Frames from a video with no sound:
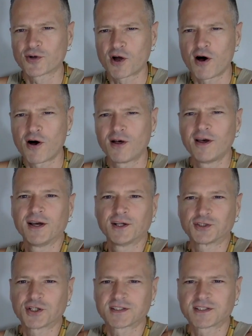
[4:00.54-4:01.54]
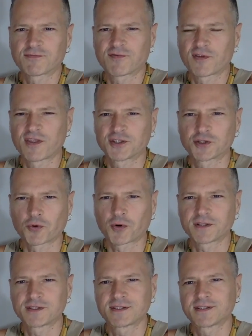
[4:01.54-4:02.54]
doll just for the
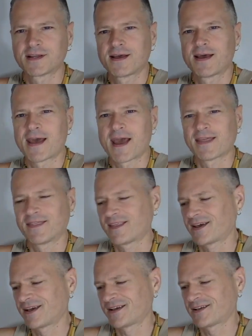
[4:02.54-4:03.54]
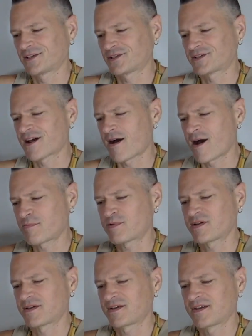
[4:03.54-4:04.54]
shorts and the top.
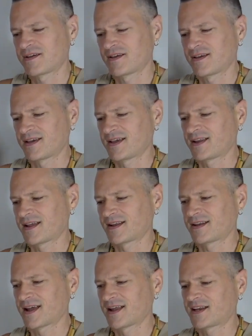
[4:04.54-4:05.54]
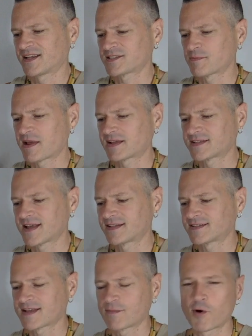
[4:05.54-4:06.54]
It, it, it doesn't make
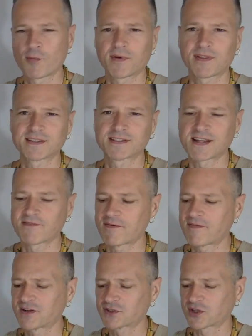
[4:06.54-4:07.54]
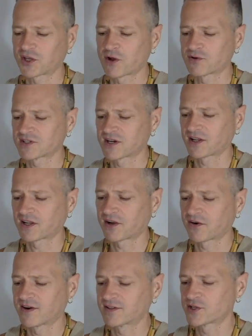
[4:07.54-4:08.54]
sense. I'm hoping the stuff eventually goes on
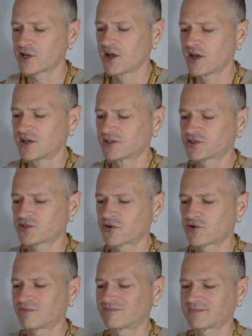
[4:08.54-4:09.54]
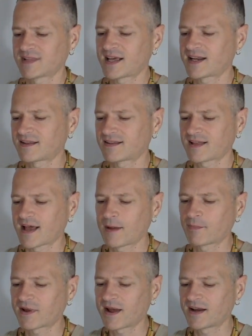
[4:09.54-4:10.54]
clearance. So that
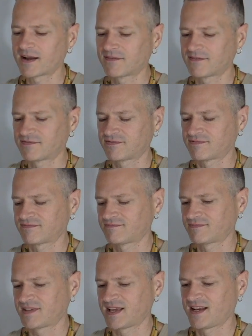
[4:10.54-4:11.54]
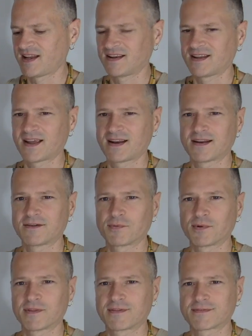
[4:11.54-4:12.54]
I'm kind of inundated
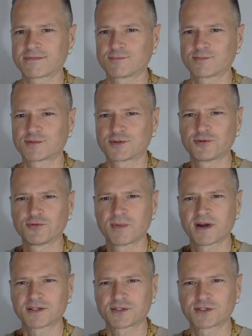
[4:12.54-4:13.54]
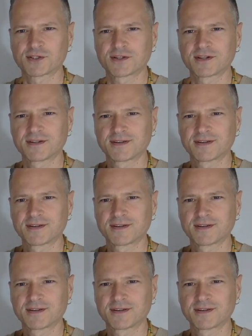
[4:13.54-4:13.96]
with too much,